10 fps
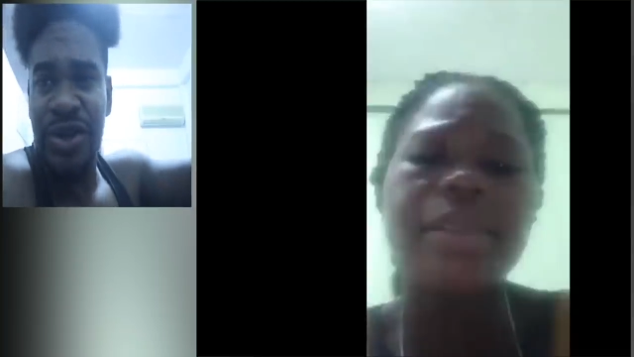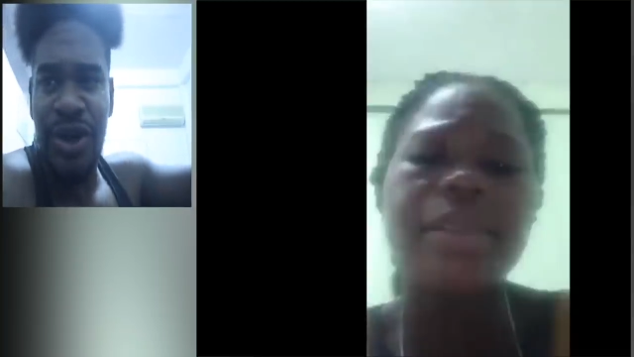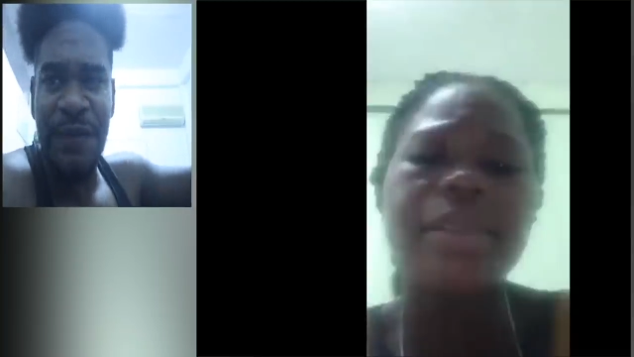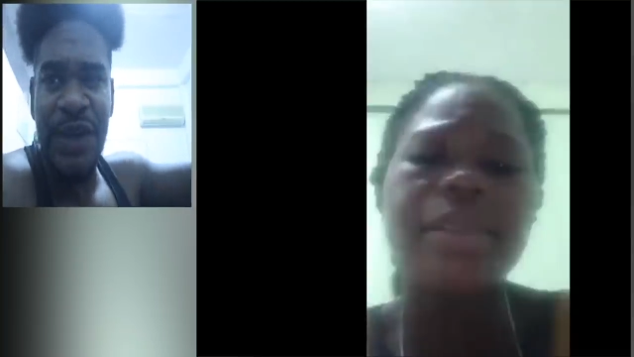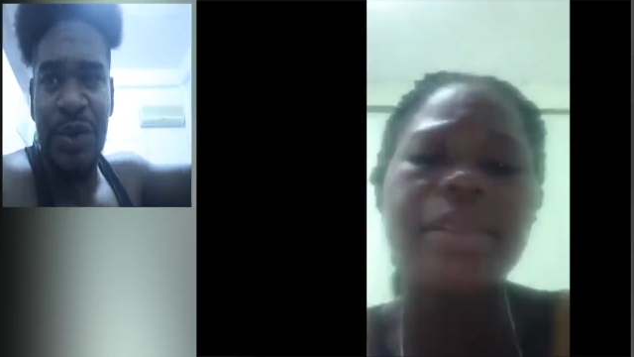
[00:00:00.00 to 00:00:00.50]
You
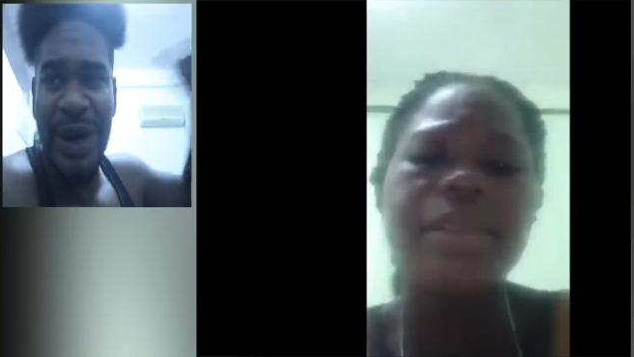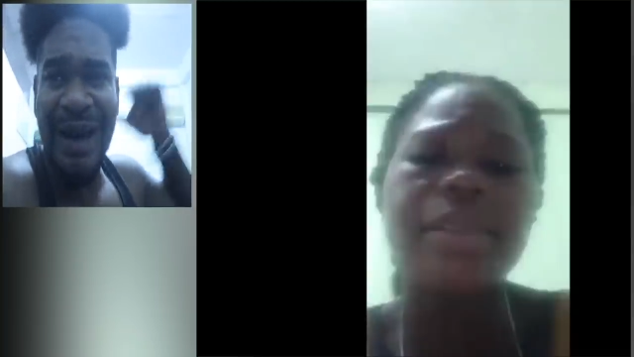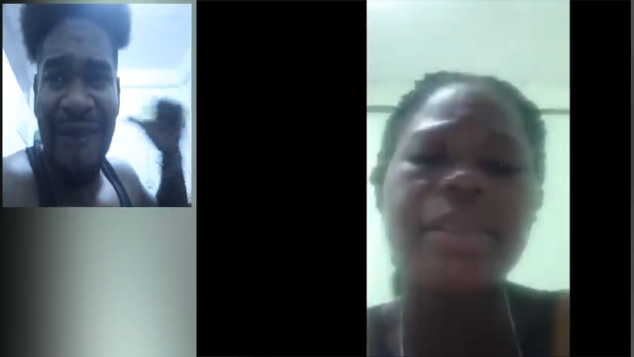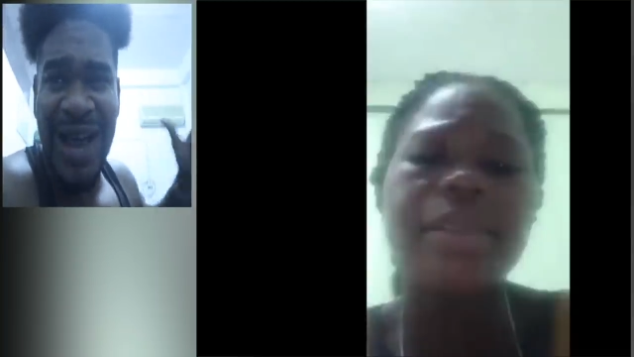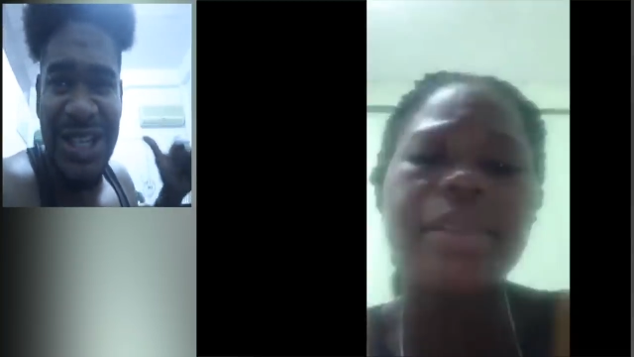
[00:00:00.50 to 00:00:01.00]
don't think you'd rather
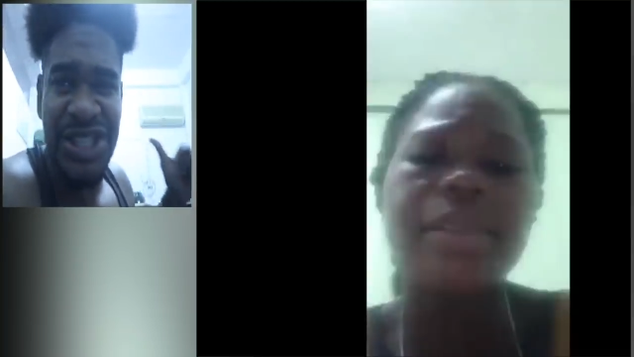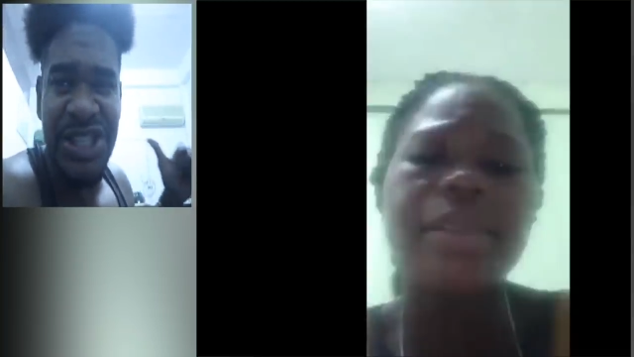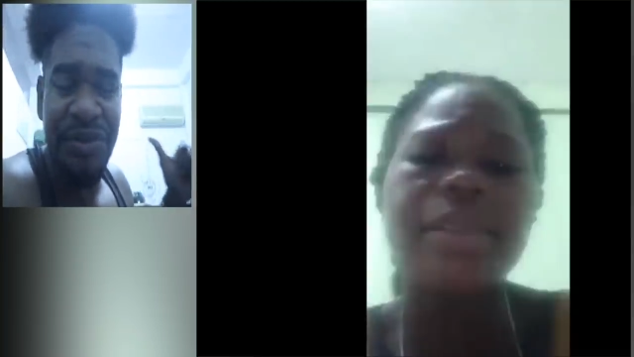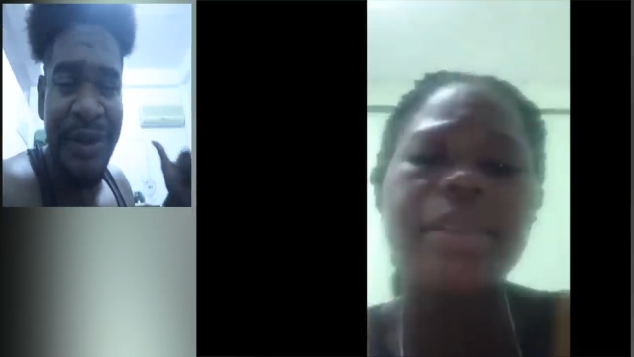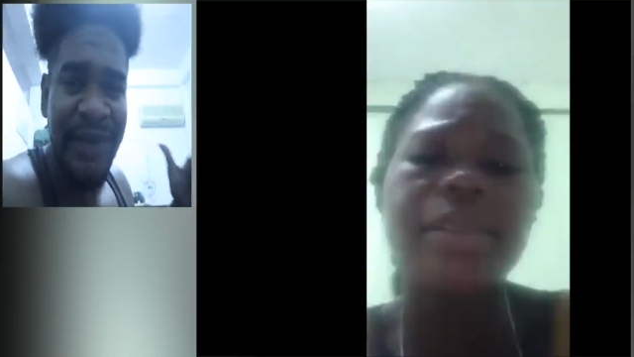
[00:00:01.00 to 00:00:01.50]
have ash in
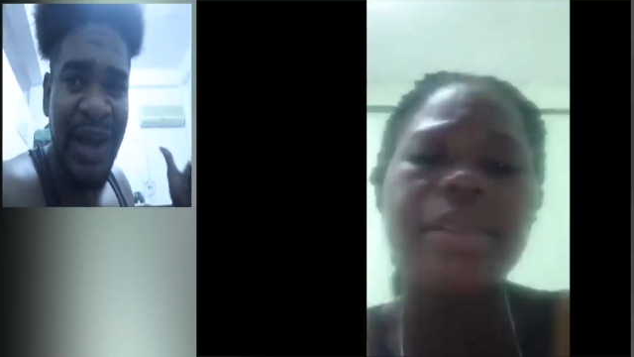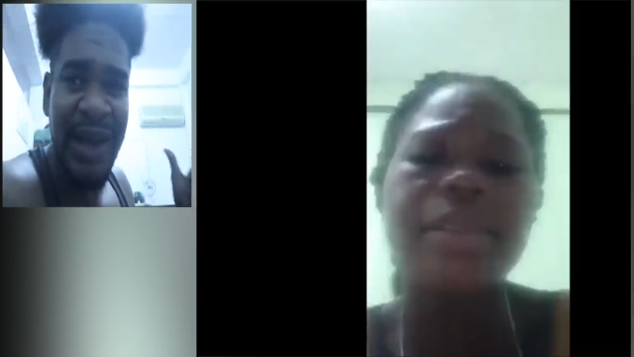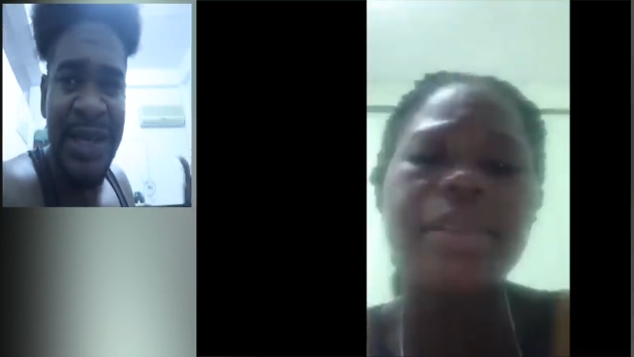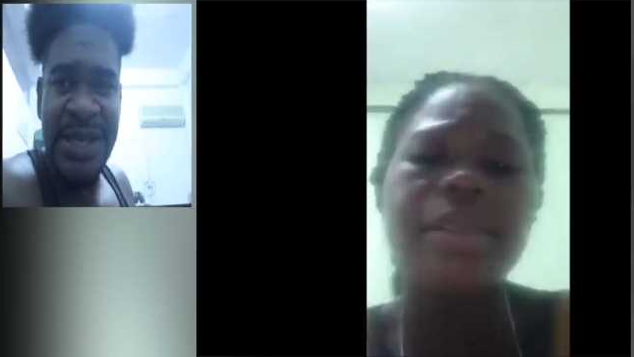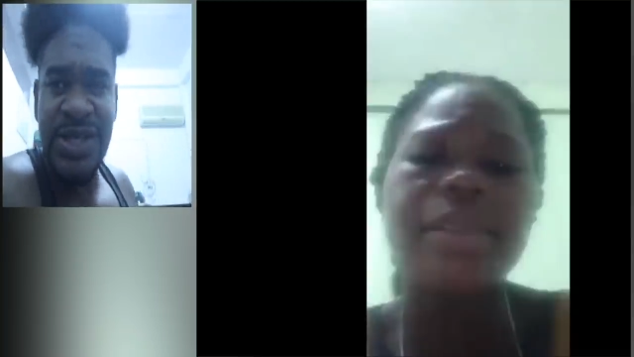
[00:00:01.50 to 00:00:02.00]
the river?